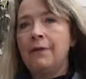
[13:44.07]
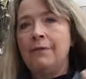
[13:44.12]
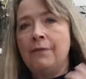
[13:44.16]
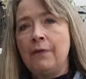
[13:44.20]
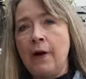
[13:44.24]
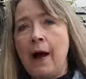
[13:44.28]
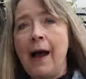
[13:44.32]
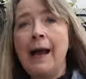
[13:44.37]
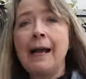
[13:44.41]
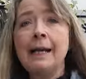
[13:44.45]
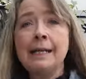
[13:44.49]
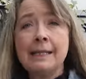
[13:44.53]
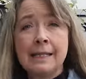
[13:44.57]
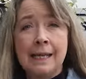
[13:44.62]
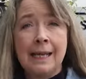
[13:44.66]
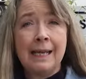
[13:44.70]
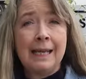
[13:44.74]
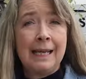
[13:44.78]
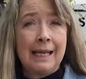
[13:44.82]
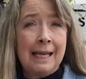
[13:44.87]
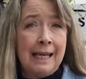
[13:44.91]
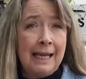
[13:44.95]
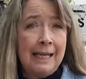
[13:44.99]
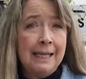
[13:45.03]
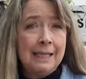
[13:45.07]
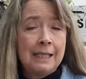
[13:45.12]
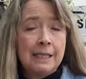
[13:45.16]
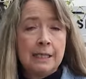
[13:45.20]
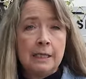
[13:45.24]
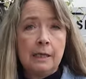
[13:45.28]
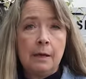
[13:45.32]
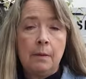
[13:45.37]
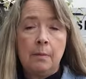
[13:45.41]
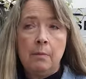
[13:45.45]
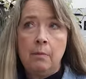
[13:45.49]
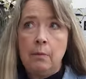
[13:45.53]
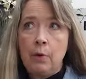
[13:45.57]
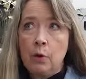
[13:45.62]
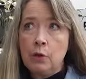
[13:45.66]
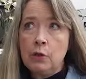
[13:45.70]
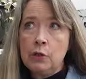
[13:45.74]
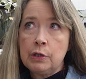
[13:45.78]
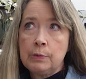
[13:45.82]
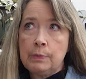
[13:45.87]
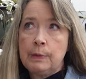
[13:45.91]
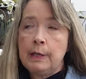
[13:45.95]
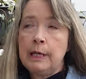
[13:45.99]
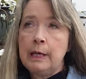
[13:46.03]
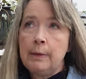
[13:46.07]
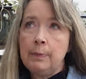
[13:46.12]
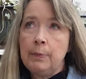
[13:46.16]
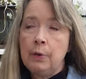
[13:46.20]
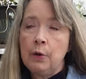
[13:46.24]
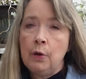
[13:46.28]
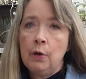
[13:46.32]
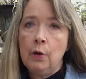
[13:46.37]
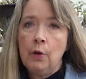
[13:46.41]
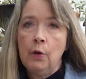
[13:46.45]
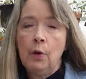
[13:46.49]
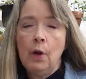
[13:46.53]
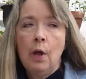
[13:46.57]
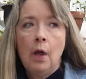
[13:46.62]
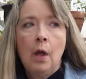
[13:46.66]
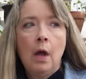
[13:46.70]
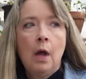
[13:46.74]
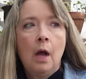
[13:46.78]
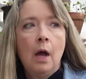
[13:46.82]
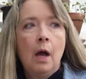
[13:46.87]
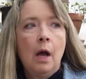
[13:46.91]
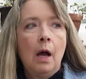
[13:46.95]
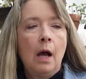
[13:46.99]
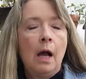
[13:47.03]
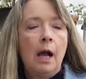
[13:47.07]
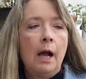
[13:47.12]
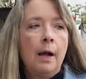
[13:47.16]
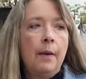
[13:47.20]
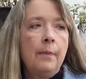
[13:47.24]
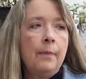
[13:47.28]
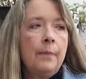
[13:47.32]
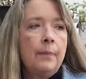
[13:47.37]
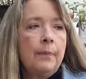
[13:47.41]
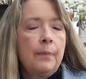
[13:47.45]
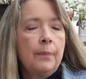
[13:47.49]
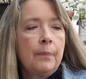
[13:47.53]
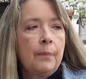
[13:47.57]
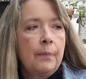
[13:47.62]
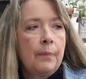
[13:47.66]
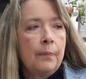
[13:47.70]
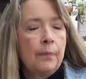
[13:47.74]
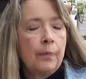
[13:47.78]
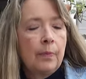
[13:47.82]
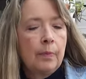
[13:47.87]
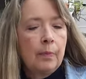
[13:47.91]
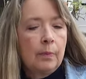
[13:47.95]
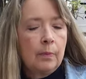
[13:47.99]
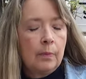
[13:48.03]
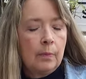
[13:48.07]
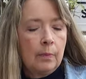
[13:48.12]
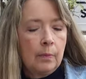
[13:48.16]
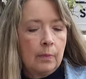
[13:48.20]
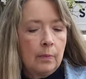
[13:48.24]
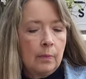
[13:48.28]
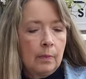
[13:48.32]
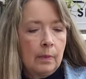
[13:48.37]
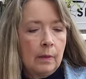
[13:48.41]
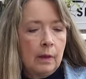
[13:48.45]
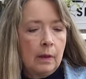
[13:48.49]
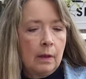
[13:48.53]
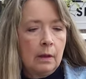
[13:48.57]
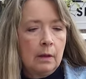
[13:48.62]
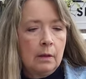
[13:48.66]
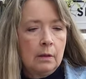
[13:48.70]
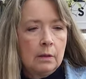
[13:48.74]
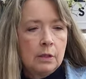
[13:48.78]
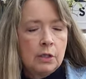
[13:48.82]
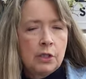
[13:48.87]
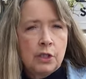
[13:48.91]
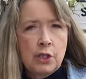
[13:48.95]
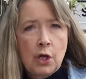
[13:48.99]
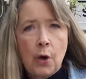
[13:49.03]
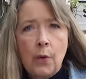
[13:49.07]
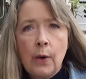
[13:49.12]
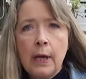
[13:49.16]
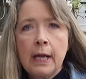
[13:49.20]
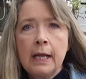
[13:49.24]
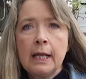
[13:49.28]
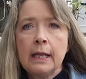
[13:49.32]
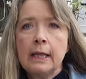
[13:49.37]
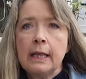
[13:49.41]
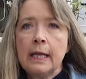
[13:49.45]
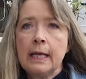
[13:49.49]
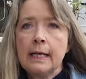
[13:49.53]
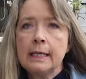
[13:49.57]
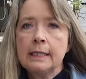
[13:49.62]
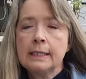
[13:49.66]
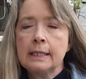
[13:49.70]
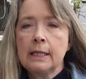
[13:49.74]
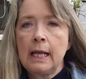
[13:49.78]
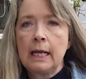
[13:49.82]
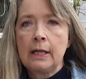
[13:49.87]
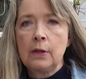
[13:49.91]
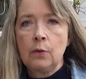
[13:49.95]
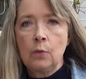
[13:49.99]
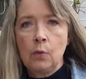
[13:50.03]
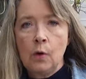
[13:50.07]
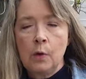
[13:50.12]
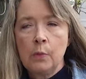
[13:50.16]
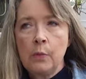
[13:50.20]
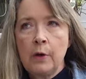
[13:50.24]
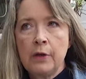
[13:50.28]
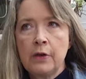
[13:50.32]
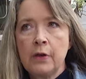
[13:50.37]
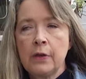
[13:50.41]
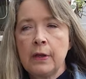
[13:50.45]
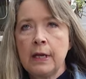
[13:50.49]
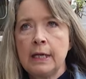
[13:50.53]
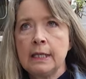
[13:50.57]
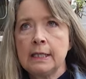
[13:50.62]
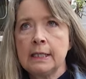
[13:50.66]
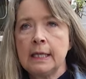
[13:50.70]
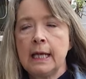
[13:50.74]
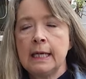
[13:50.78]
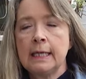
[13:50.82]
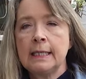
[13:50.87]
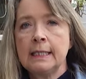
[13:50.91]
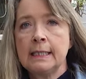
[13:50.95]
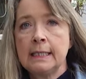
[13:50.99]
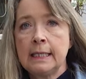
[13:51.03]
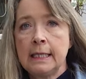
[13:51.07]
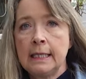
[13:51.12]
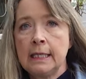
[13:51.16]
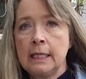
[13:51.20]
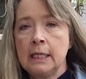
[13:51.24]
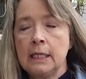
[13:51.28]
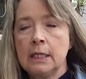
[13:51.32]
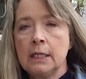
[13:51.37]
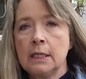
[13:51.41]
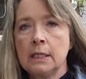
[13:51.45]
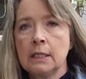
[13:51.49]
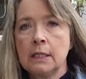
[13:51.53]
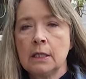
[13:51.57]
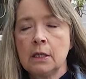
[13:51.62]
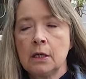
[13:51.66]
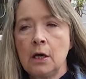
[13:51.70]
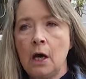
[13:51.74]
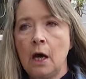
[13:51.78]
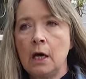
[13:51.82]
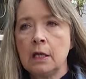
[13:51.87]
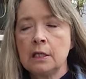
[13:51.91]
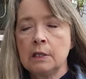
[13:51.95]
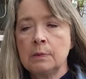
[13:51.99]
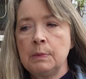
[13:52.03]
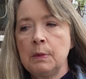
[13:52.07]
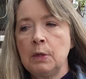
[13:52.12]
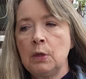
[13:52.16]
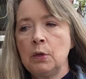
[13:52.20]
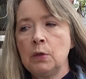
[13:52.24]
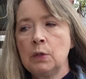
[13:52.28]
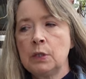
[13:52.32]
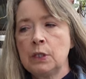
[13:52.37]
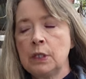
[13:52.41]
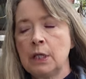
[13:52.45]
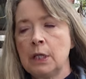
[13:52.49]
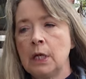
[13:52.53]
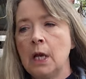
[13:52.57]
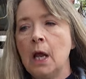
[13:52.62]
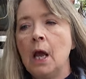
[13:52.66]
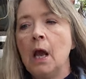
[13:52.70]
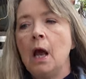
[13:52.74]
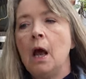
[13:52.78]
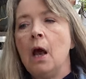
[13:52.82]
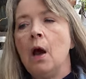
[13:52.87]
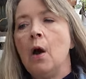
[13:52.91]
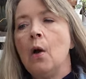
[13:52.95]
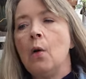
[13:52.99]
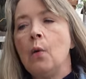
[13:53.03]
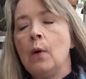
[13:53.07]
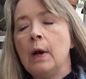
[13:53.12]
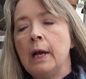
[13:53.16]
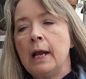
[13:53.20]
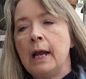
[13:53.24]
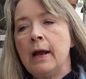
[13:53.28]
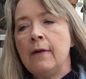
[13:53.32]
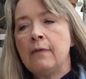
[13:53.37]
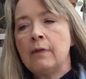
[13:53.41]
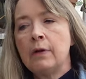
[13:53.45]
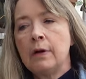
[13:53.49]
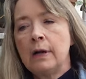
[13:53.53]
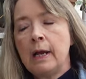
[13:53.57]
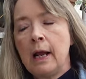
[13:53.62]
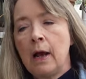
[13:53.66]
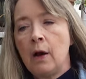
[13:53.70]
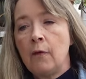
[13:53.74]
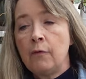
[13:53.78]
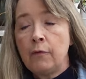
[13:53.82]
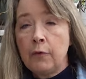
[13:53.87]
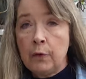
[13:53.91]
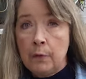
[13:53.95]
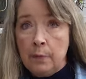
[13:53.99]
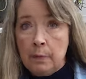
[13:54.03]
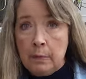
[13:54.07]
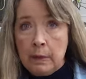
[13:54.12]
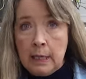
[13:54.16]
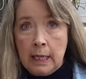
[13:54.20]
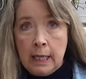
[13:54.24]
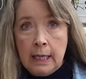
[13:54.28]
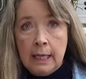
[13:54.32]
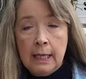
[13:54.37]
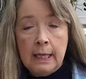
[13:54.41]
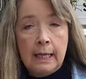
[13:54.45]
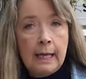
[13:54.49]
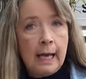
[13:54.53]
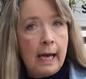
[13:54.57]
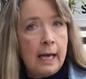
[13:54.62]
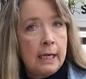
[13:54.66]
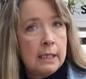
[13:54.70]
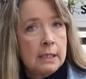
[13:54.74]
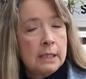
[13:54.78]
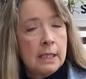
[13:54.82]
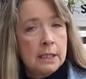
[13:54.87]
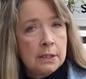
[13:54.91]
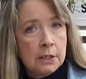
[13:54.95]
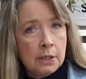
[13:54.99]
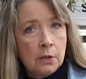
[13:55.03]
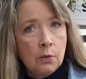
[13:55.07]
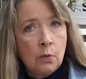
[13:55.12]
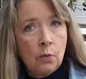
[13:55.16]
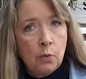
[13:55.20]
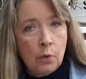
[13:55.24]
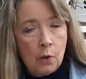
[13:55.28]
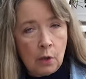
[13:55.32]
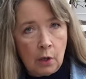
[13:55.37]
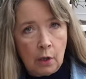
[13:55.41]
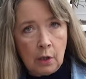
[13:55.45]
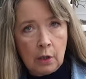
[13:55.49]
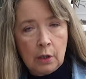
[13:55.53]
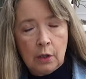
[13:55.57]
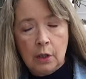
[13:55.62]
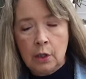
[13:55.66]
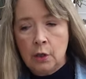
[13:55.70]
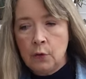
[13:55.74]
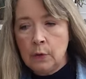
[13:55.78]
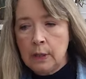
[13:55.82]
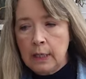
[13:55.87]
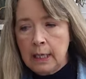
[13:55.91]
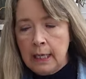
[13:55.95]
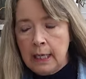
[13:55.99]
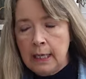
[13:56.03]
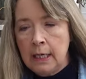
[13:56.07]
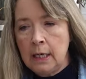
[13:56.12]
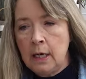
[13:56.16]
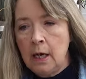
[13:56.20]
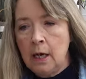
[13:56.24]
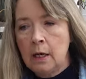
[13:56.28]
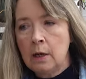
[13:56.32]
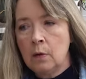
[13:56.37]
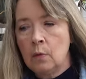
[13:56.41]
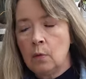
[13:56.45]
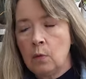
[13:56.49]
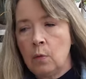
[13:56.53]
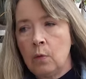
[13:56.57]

advise against most people um, sowing things like the warm weather things like zinnias and cosmos and whatever. Now, for me, that doesn't work. You cannot,